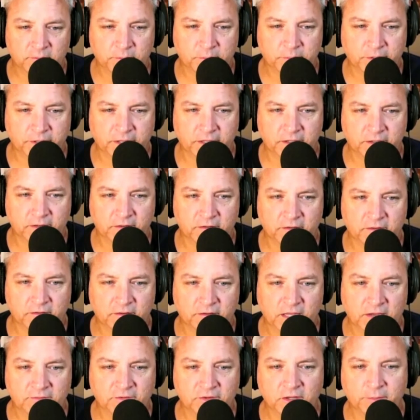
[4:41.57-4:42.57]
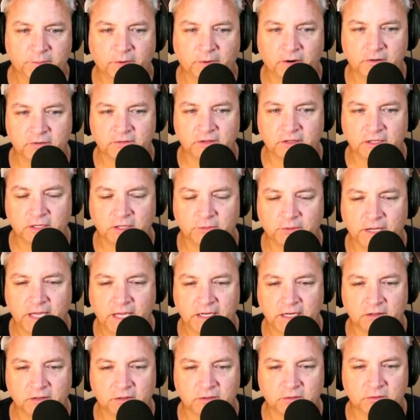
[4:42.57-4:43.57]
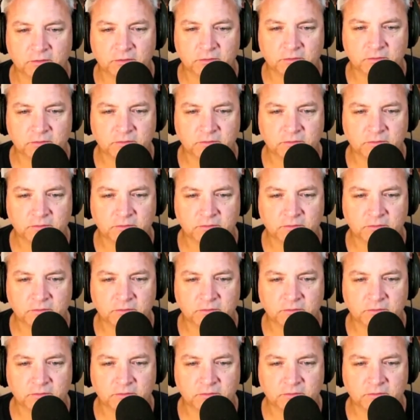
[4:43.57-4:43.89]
But even the parts that you and I knew,